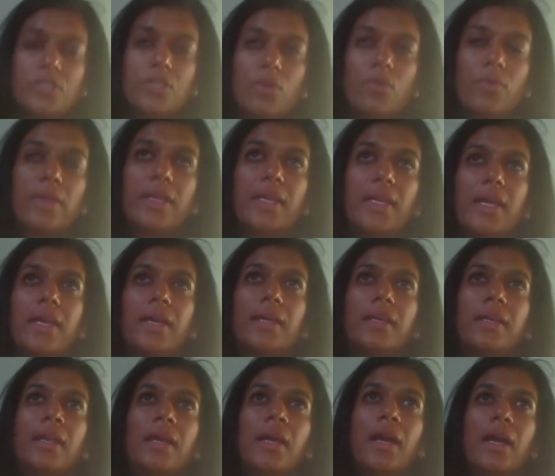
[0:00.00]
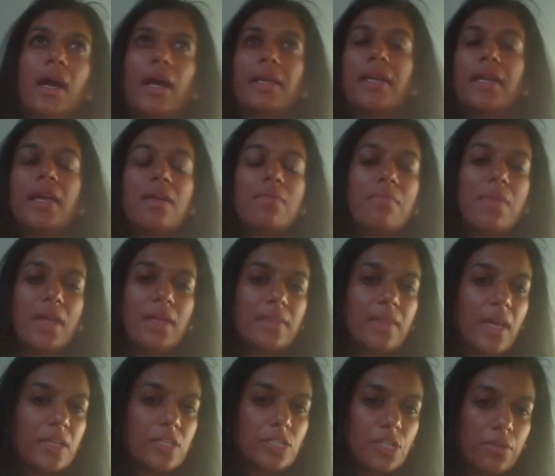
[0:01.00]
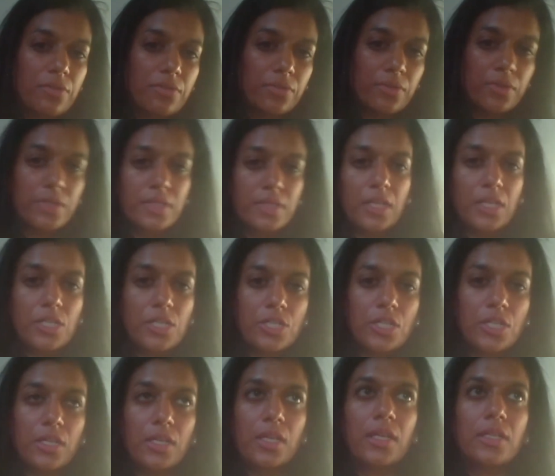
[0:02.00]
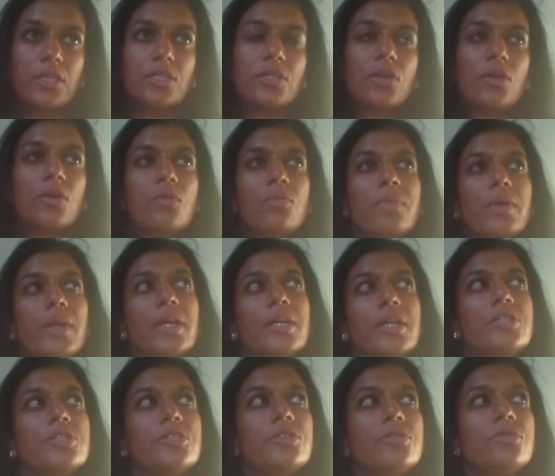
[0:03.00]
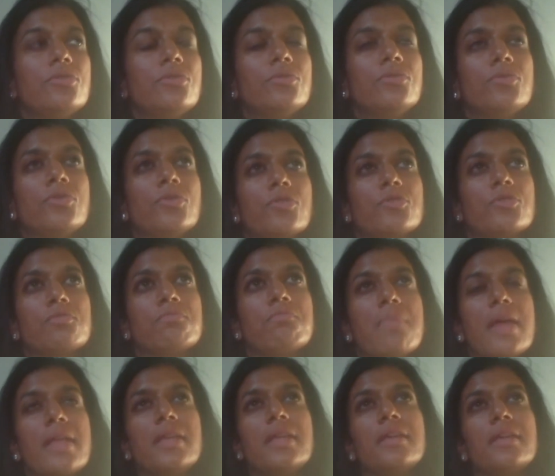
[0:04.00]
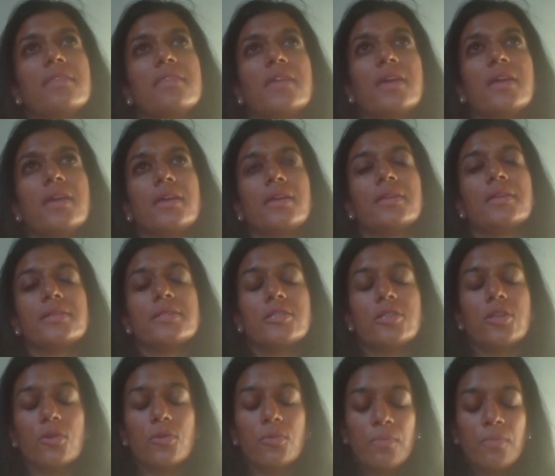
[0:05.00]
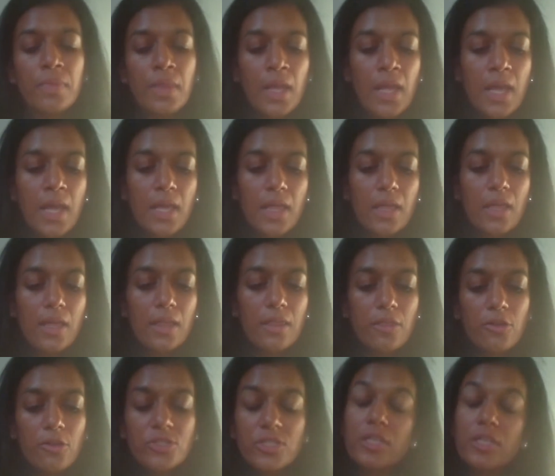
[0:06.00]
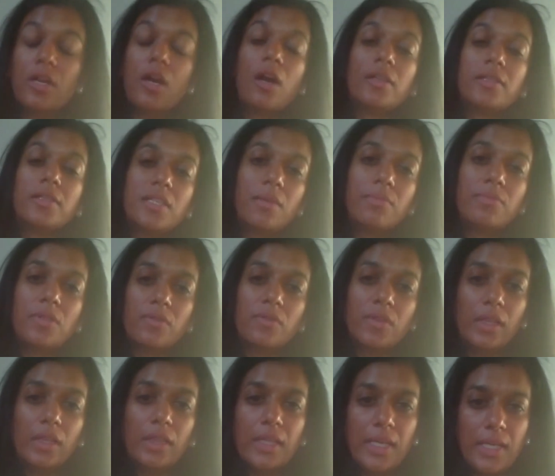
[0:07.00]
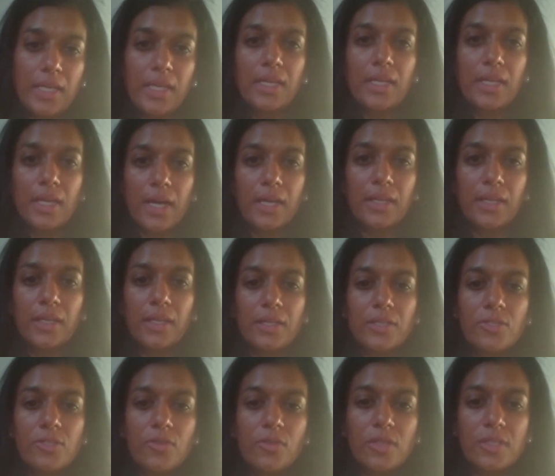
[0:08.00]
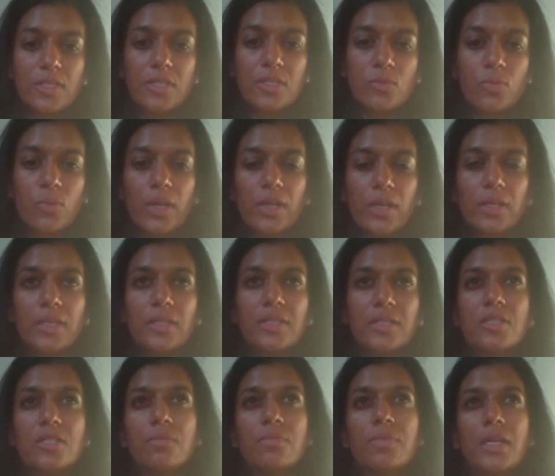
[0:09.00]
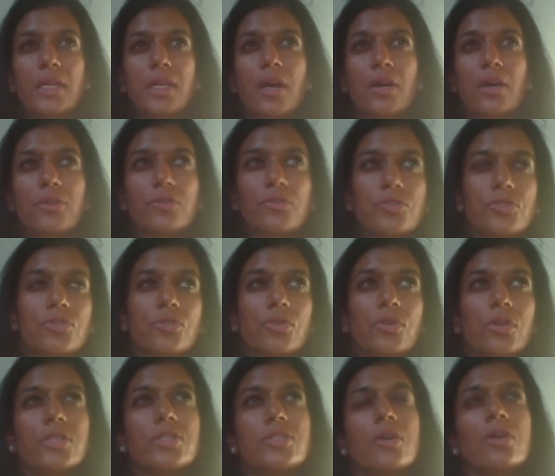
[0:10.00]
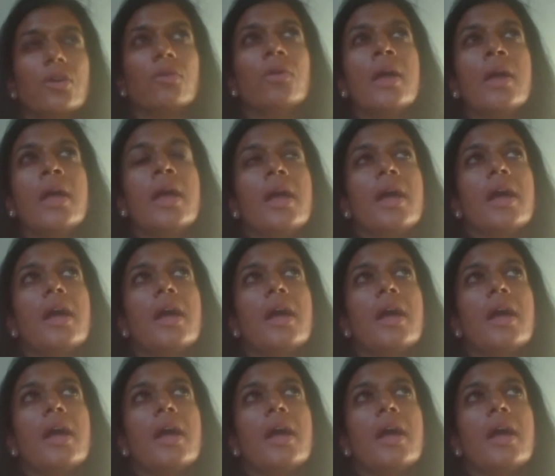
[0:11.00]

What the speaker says: and so I can't make that generalization. And so, but there's many things. So there's the concept of the leaky gut, and so this is what needs to be understood. So